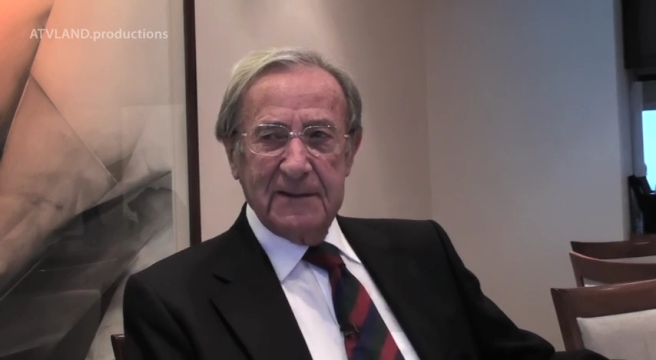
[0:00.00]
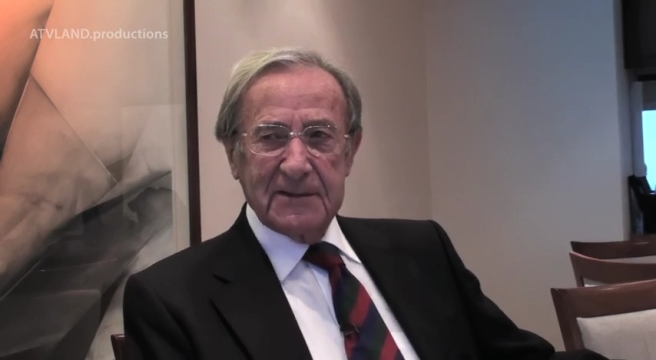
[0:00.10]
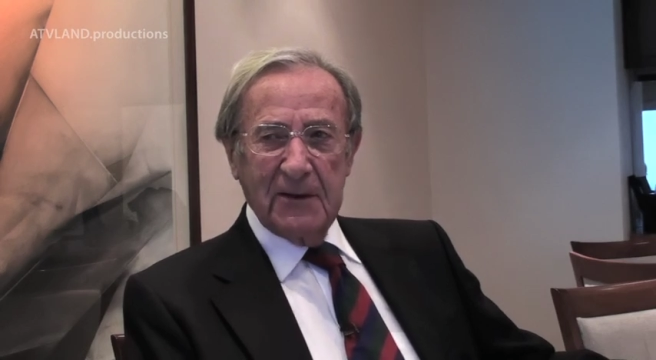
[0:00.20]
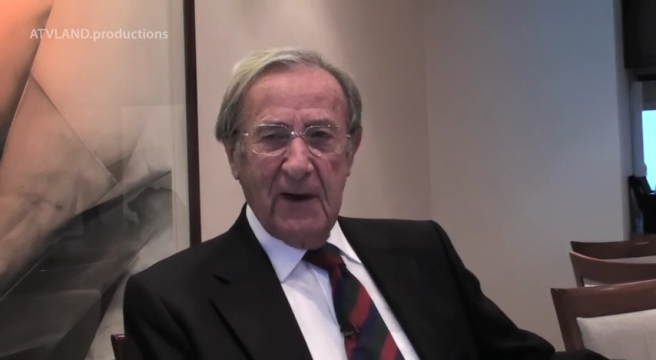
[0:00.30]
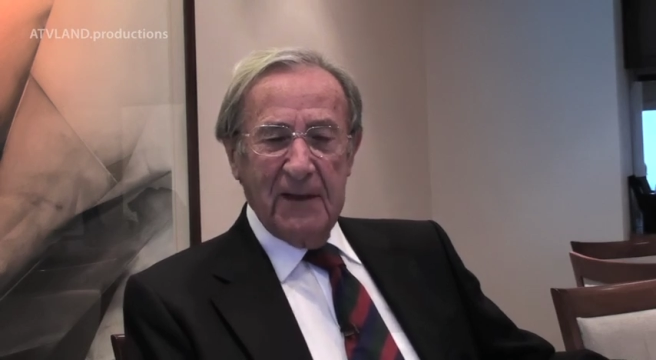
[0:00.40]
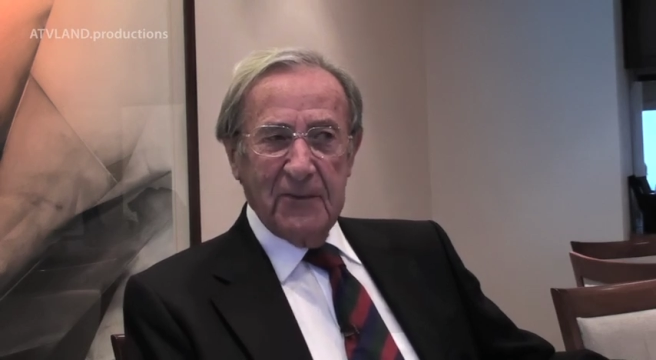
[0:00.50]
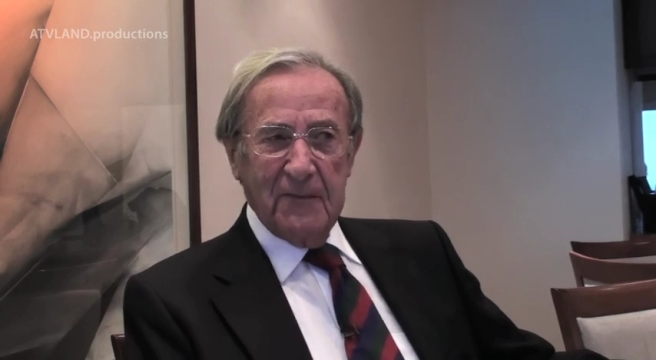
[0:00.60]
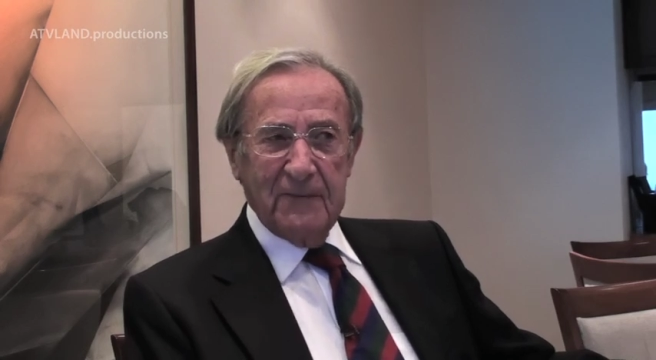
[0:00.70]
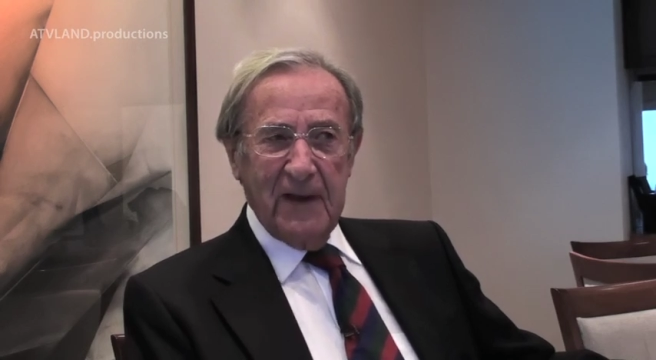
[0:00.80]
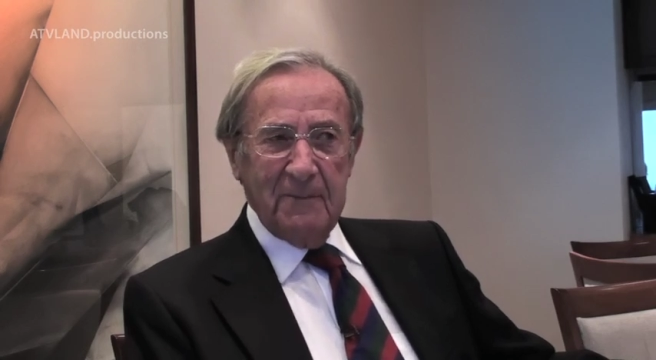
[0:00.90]
So I
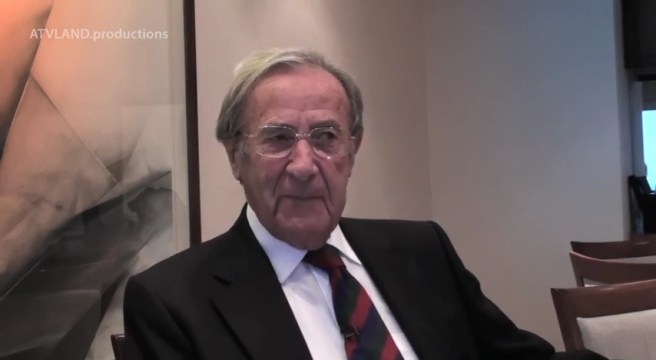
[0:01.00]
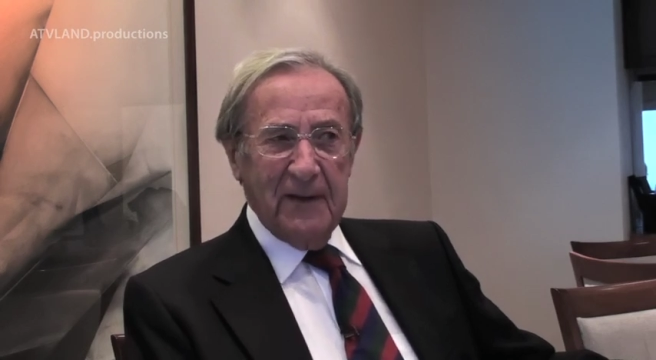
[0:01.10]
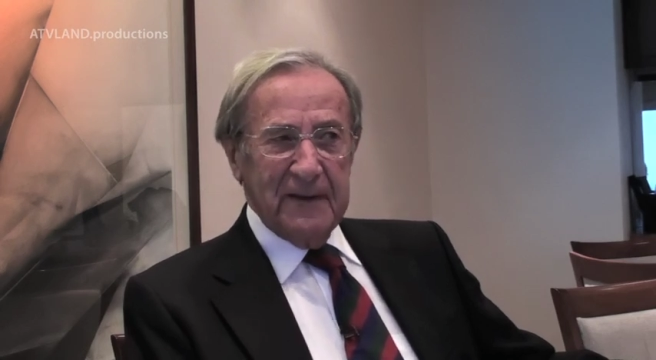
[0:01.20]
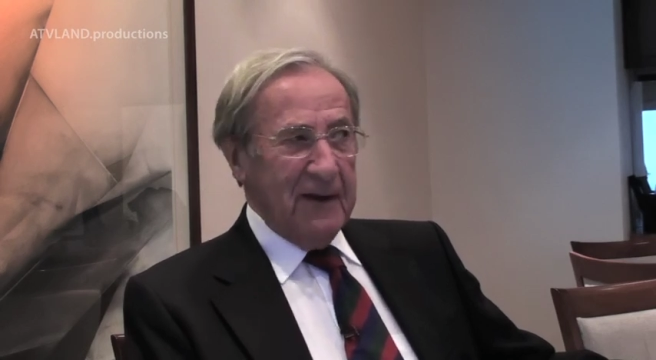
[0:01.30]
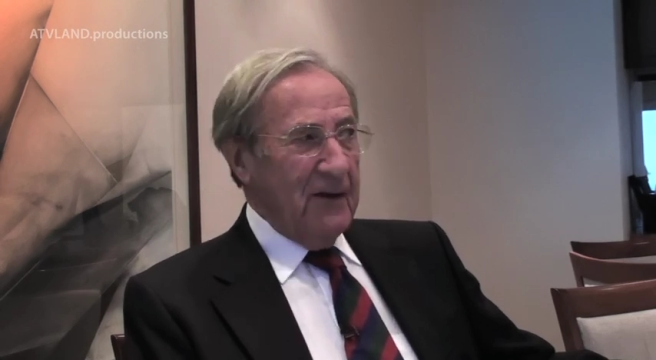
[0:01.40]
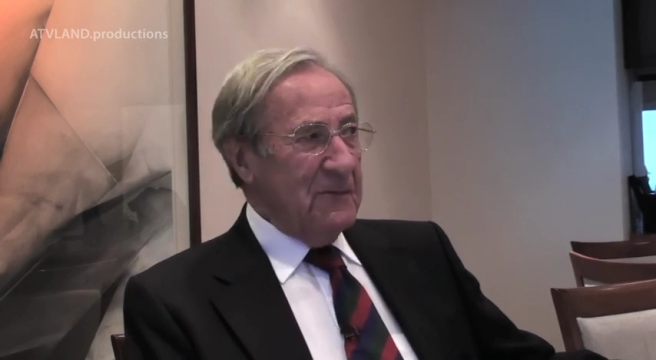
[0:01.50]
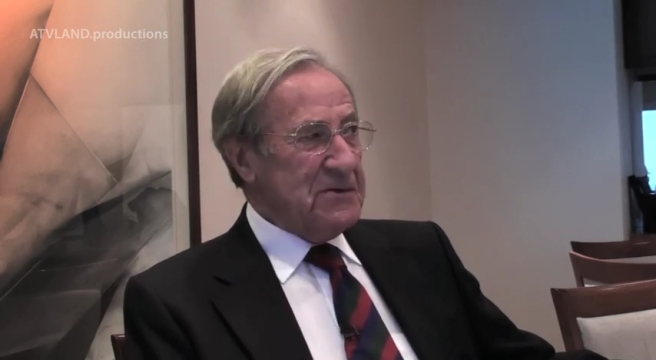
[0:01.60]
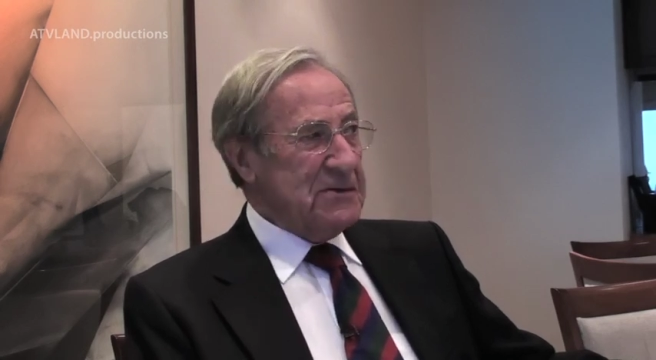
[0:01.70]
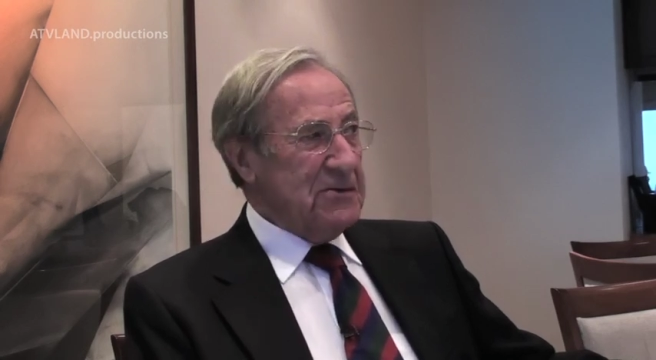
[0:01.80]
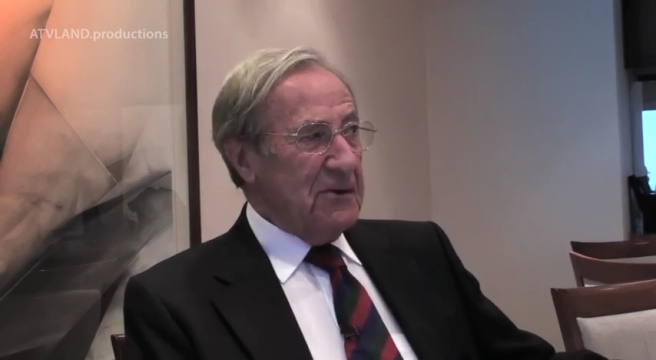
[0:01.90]
thought, Val Parnell
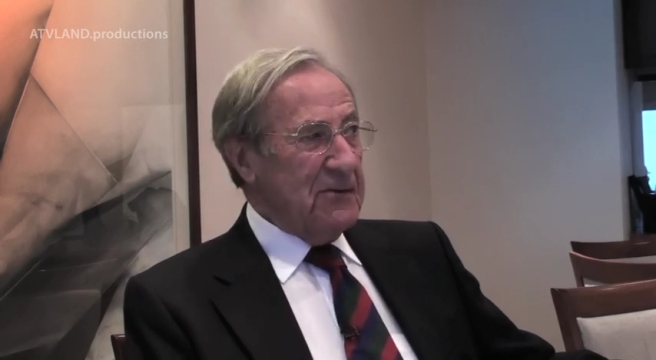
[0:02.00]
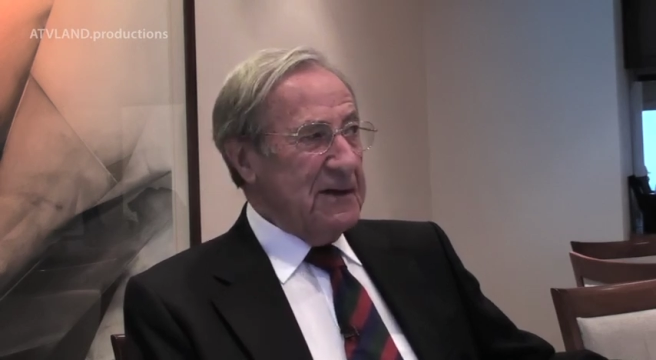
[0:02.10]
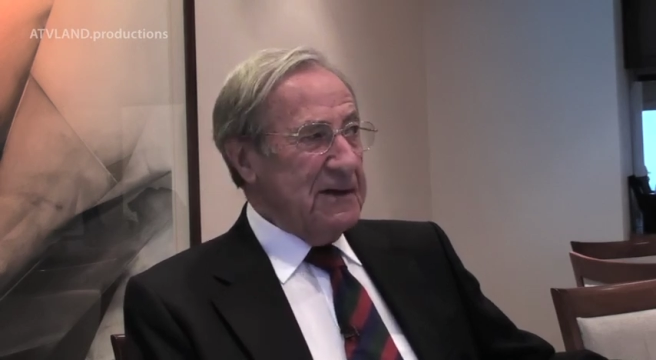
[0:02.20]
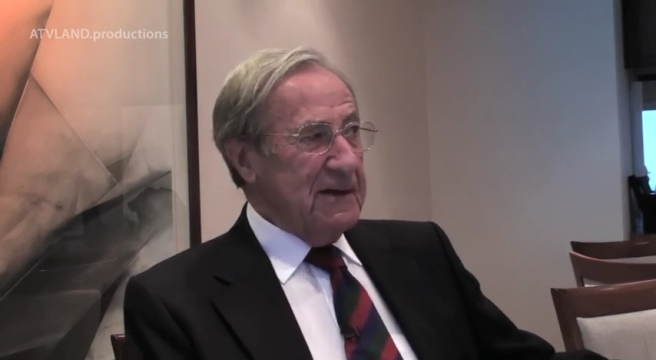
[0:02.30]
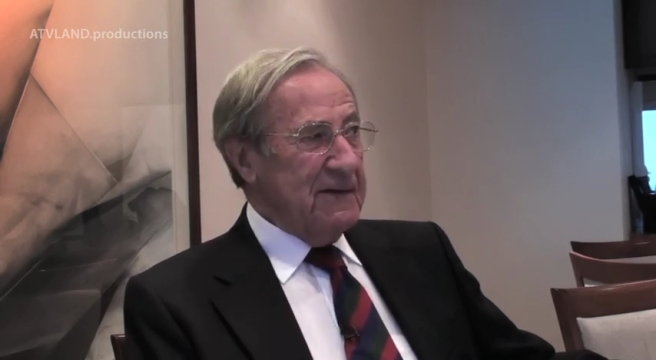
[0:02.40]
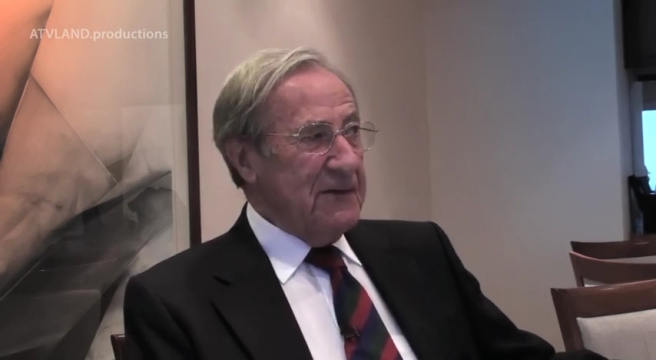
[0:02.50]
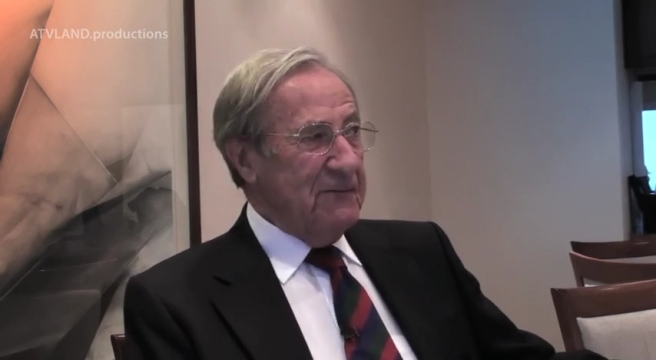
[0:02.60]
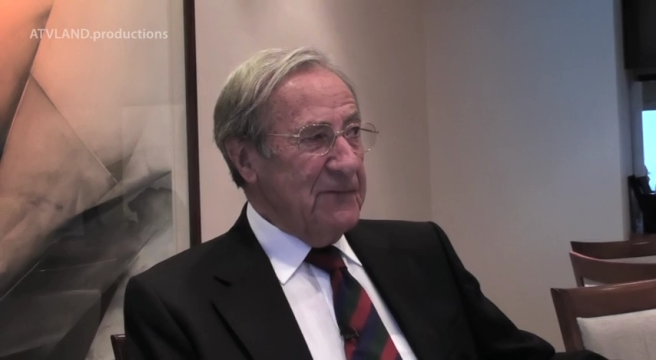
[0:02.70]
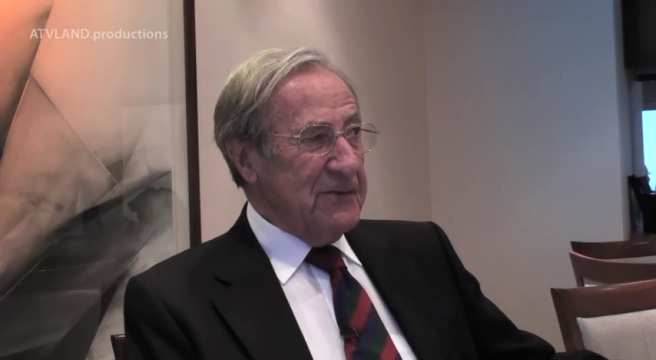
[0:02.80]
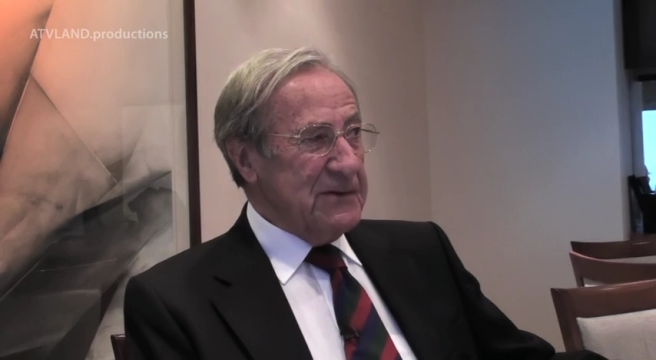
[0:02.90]
obviously has got a great deal of
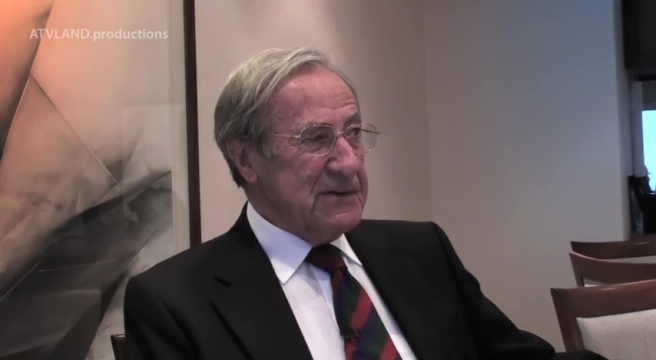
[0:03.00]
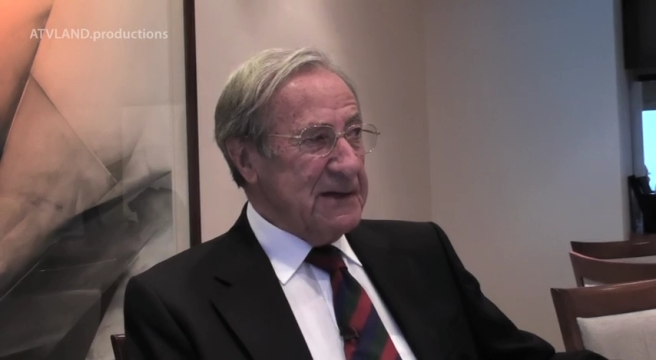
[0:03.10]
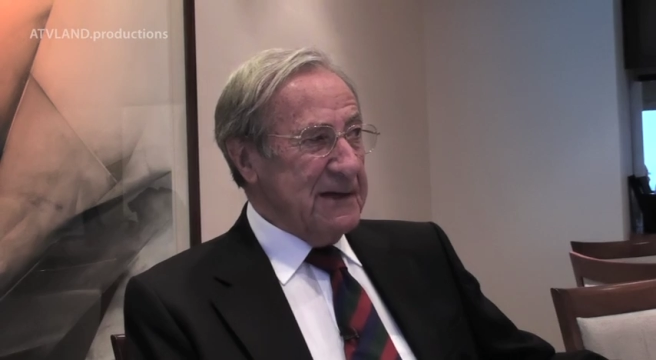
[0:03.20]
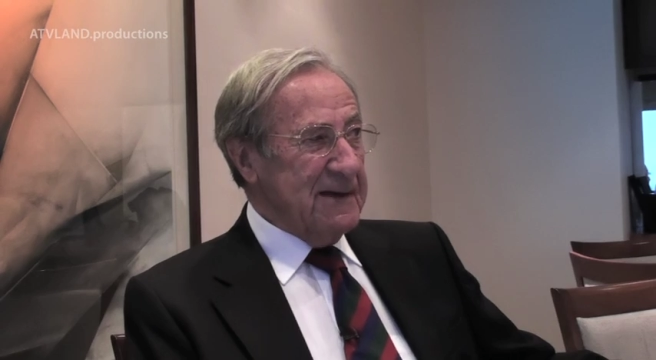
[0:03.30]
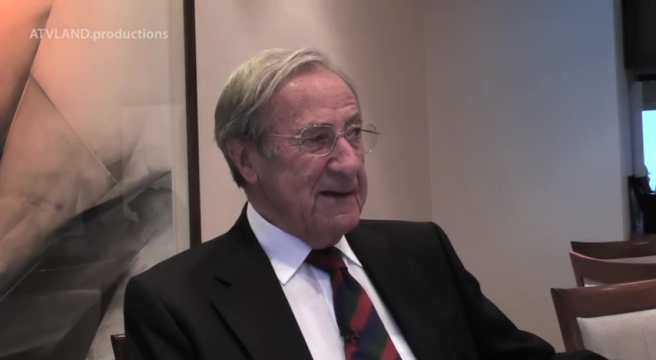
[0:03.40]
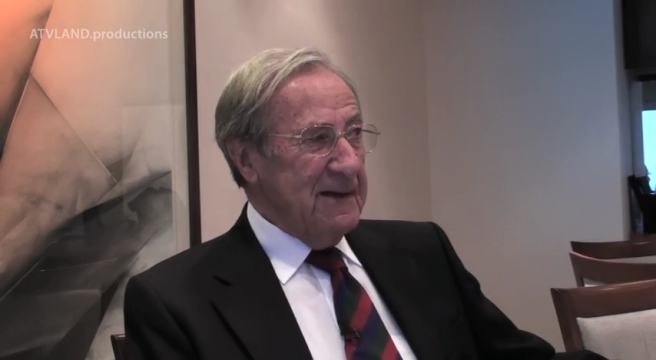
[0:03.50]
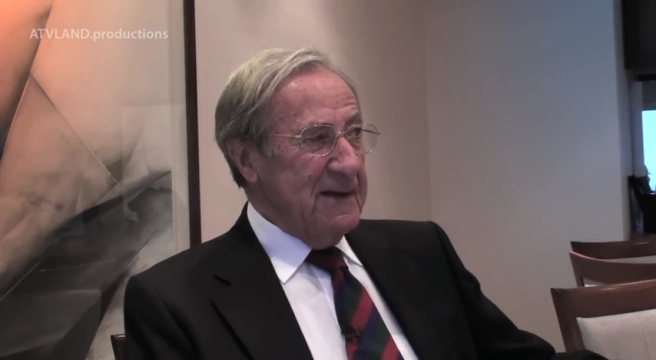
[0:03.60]
influence here.